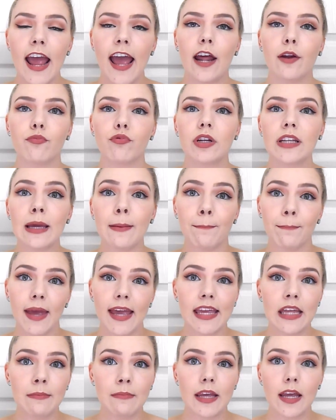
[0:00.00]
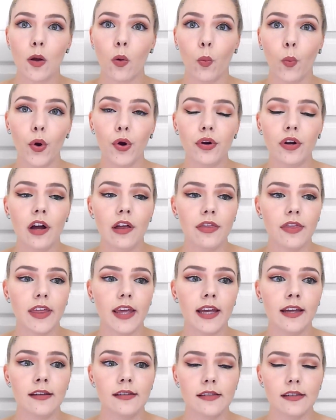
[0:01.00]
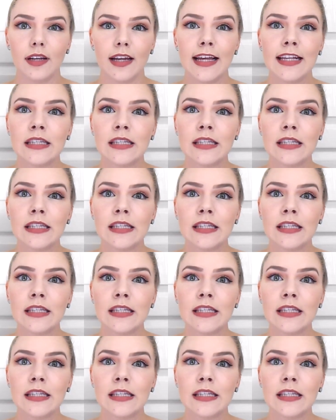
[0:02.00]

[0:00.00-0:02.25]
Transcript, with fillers: and really making me work on things.